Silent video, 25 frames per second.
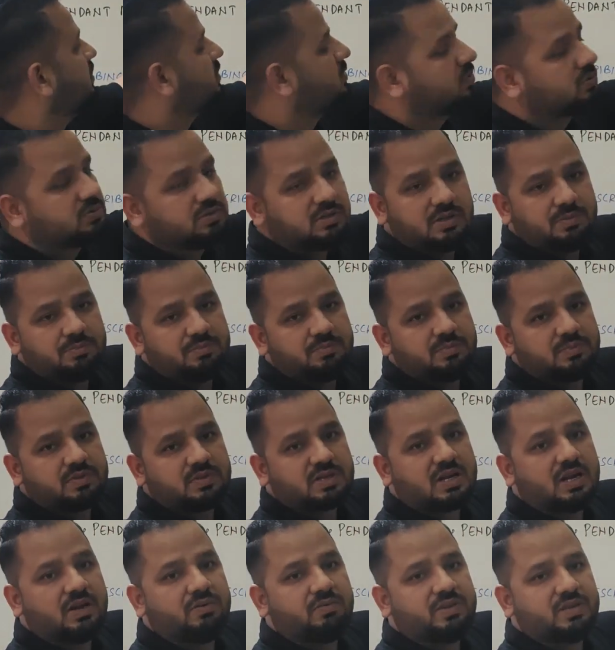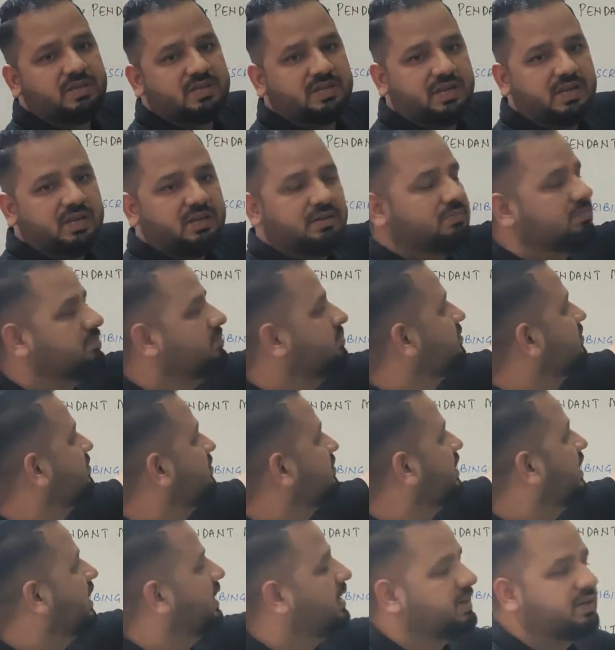also same. Travailler,
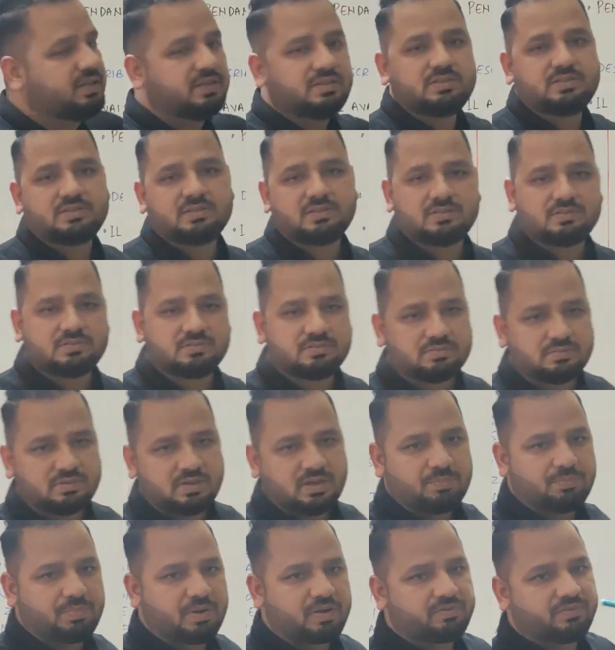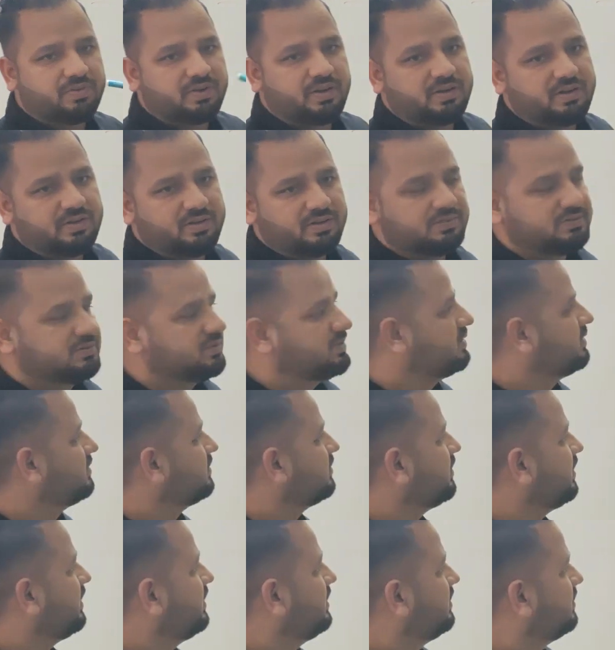endings, imparfait endings,
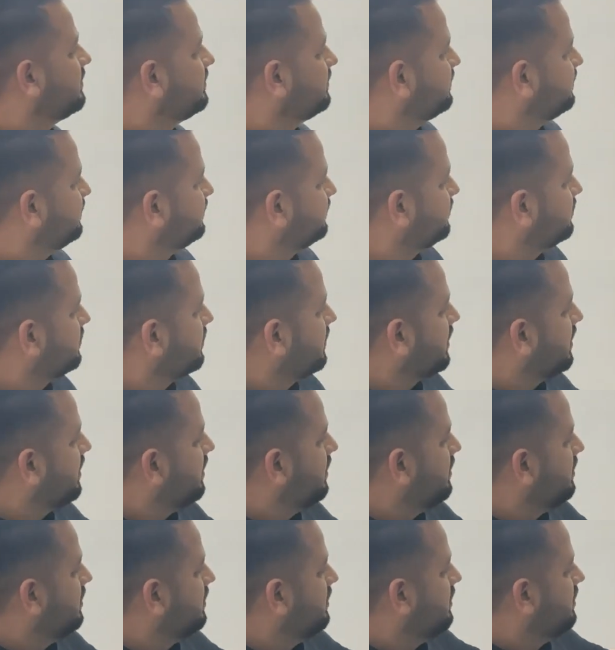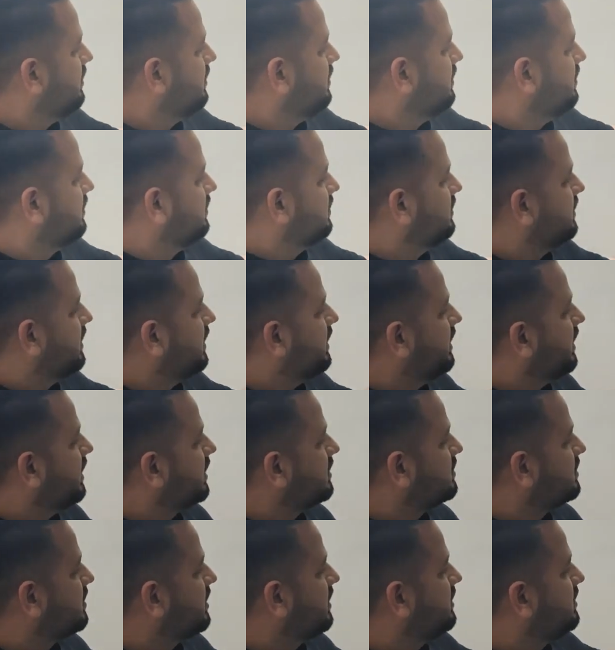right? Then
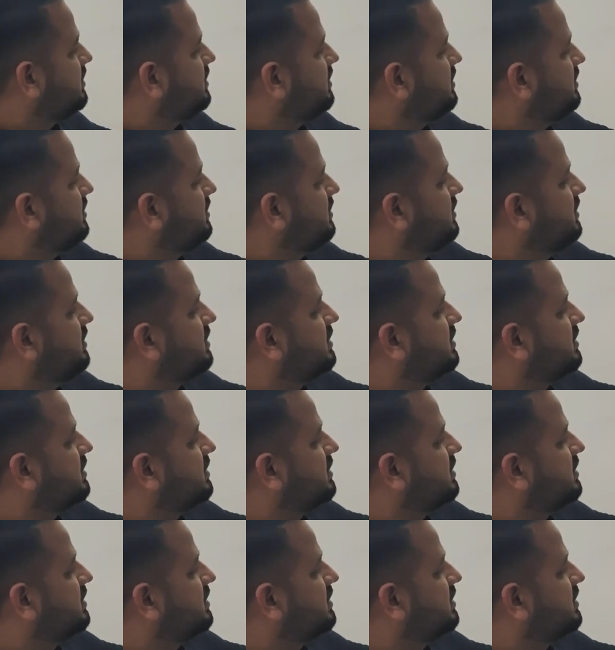next condition is